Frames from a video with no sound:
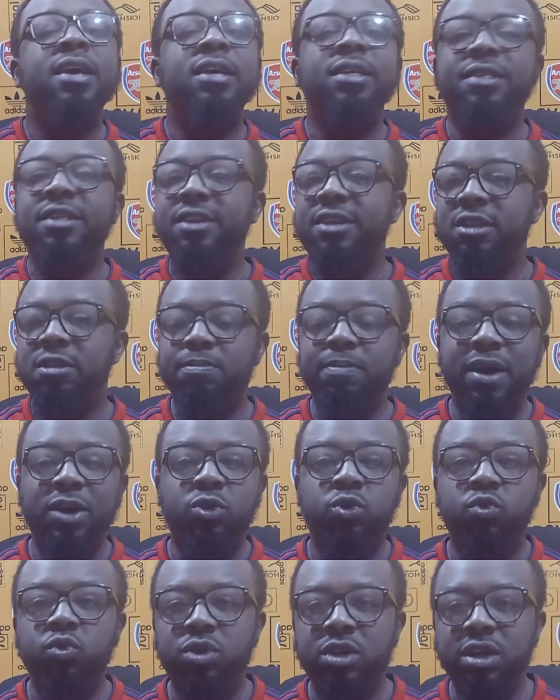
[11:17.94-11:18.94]
You see this
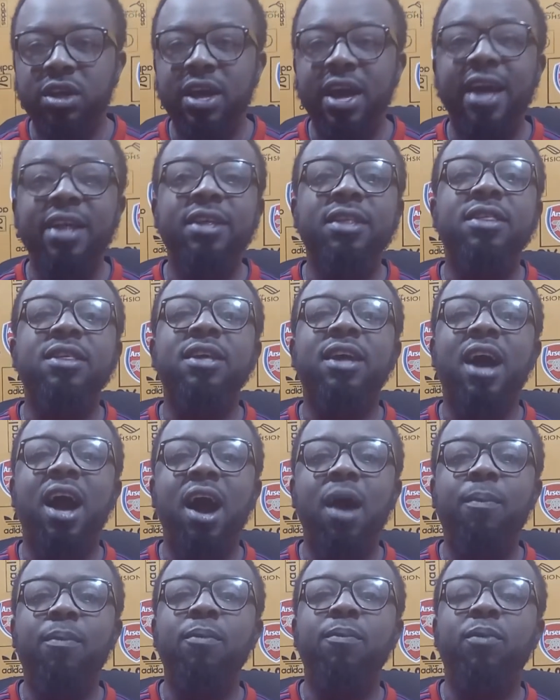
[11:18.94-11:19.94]
match today, anything can
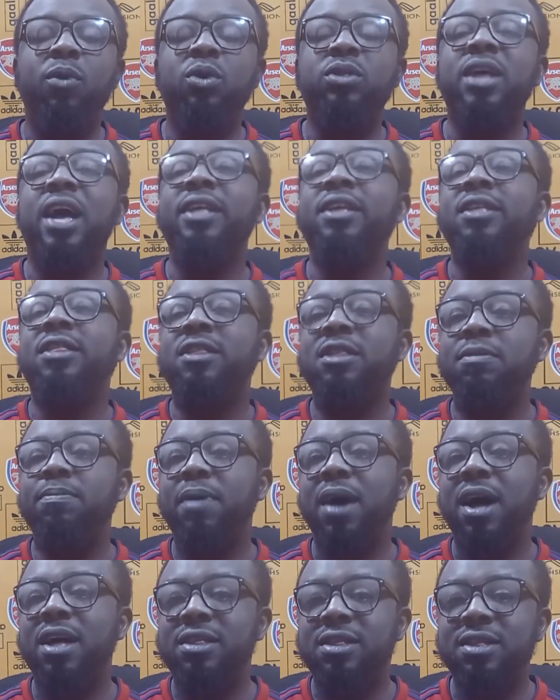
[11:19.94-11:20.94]
happen, but at the
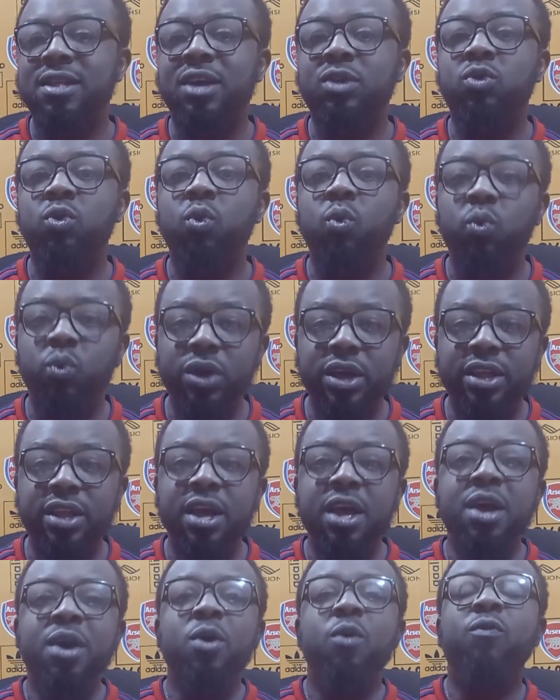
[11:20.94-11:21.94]
tip Arsenal to win.
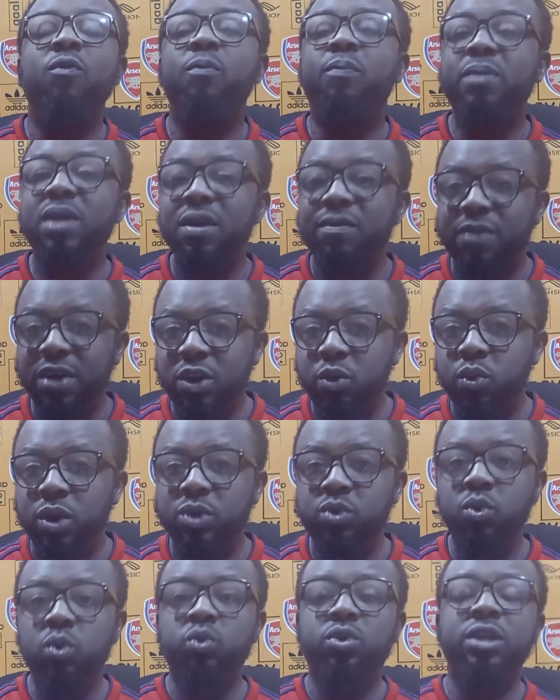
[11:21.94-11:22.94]
If we play very
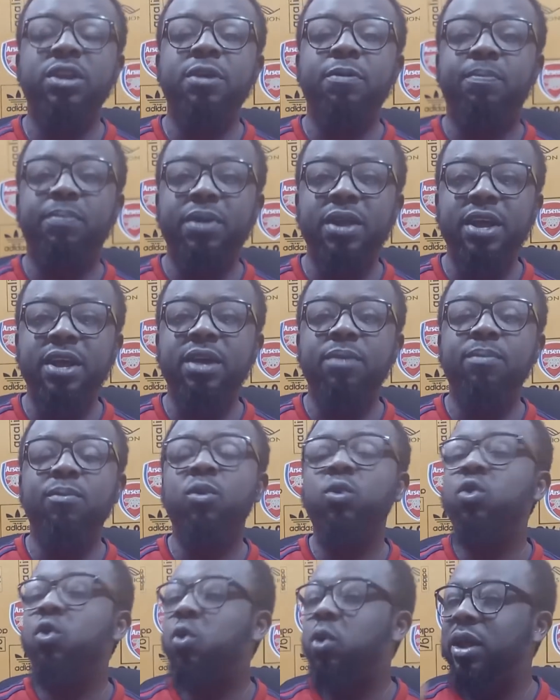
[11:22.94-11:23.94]
well, do what they play. We
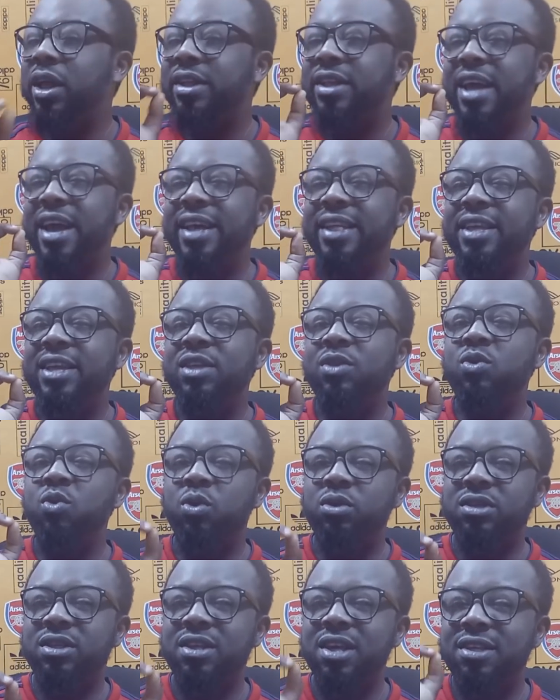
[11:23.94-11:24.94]
don't collect any
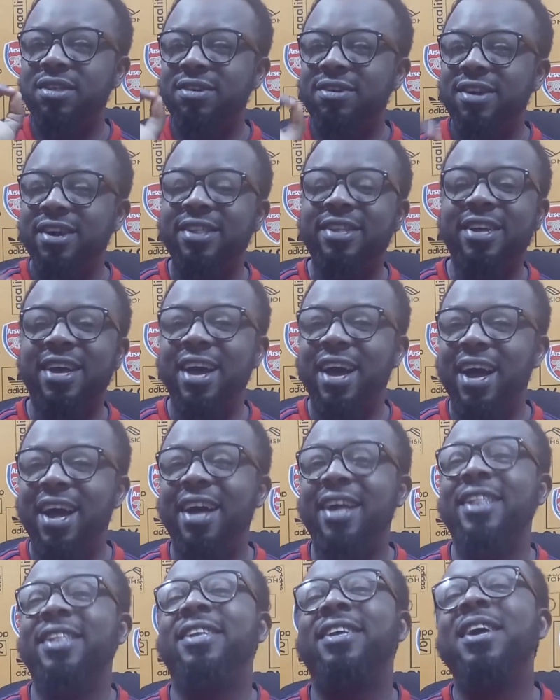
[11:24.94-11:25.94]
nonsense red
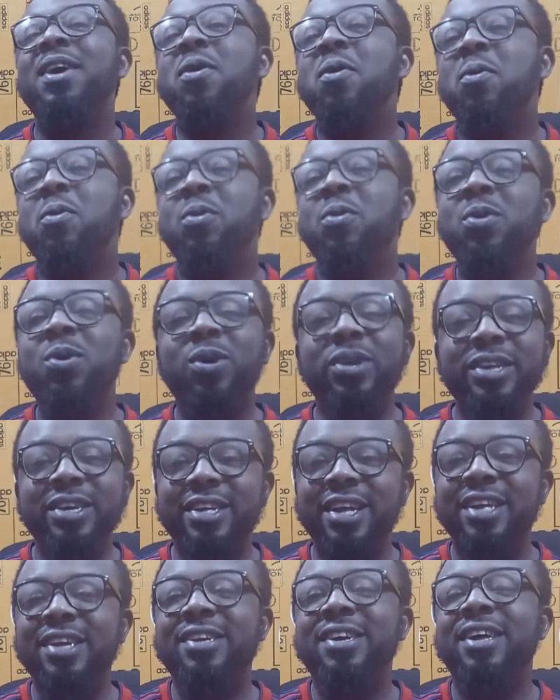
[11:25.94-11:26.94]
card. We don't
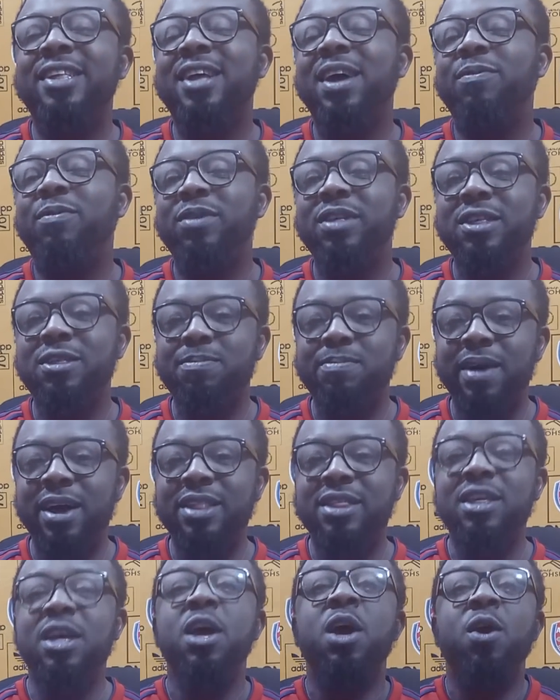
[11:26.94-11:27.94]
need any red card for this
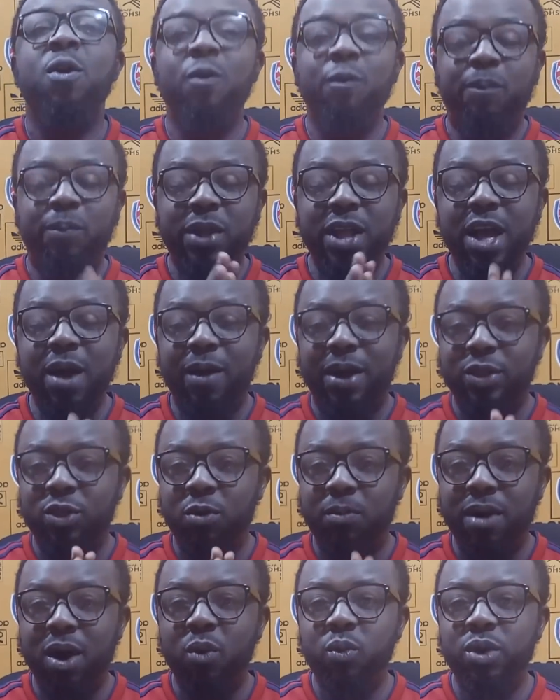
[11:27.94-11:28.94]
match. We'll play our
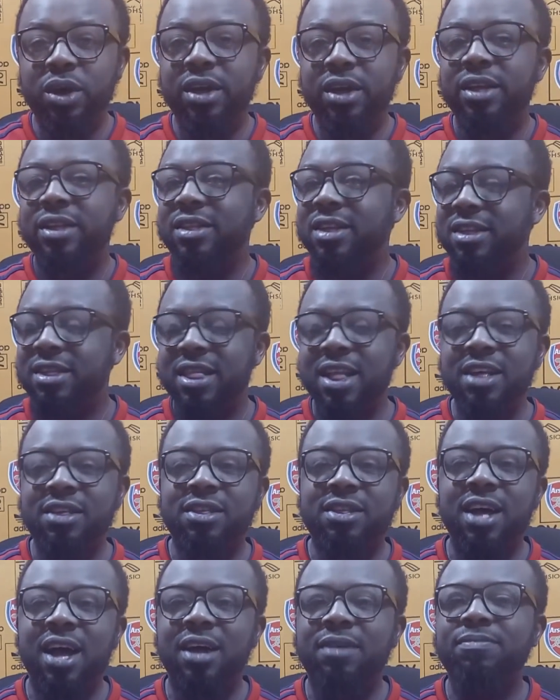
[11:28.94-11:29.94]
normal way. This
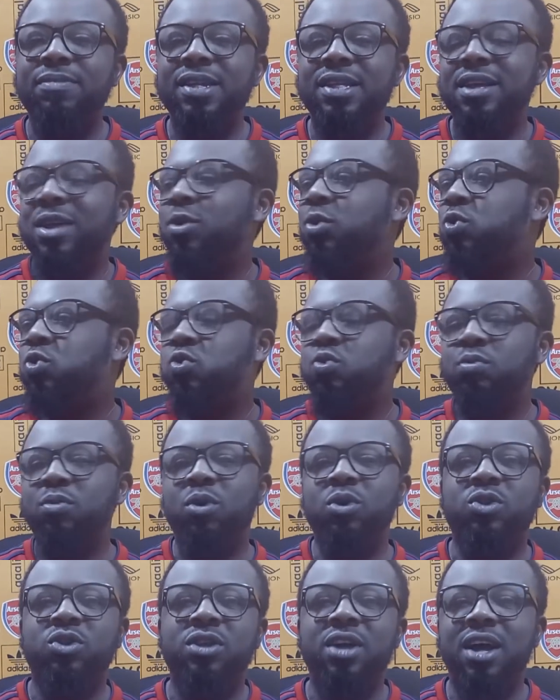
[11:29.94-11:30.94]
Leicester, they know too
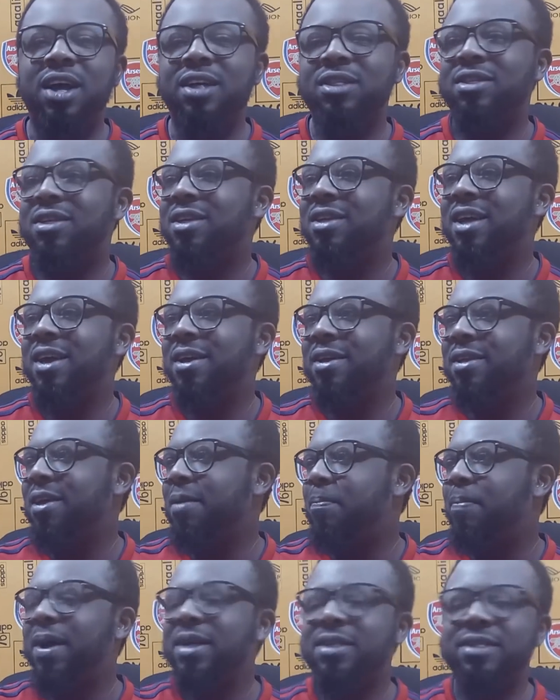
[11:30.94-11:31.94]
much now.
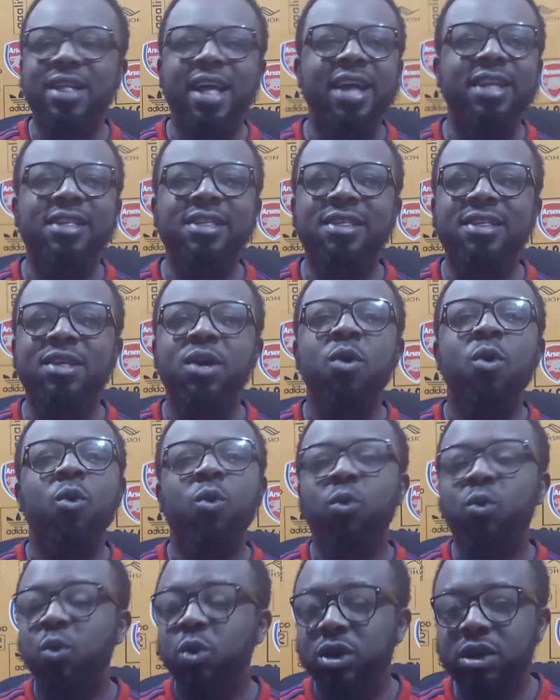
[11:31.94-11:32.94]
They pass like this.
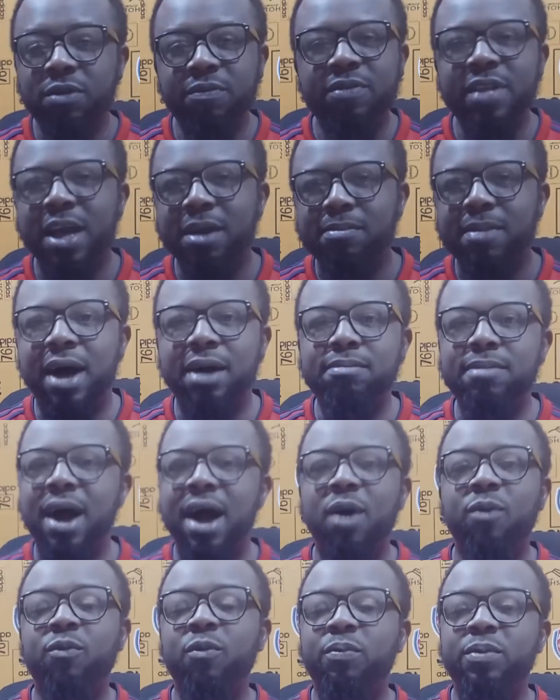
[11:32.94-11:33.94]
We'll give them back.
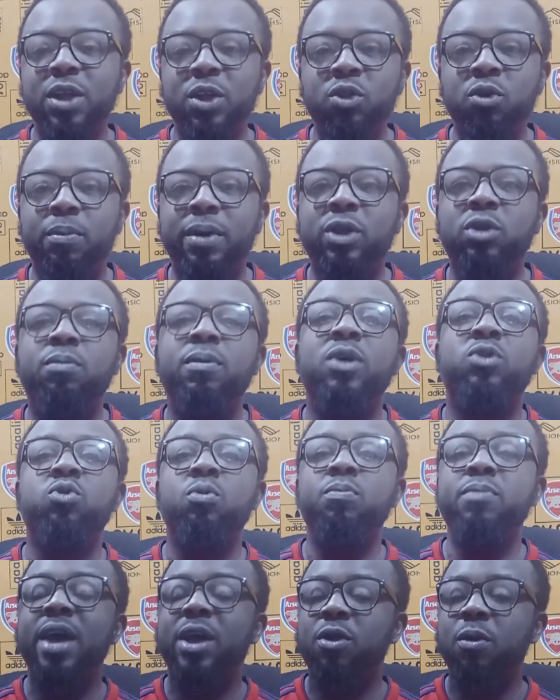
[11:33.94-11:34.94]
We'll play normal.
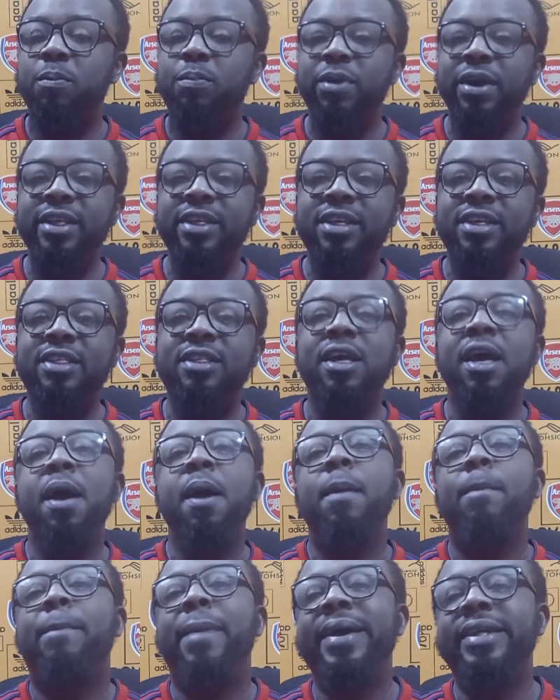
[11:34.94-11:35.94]
So me, I don't
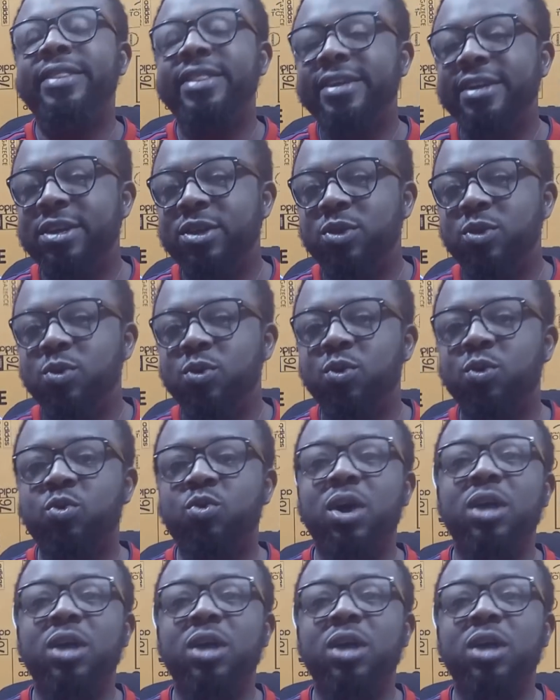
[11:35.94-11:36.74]
predict my 3-0.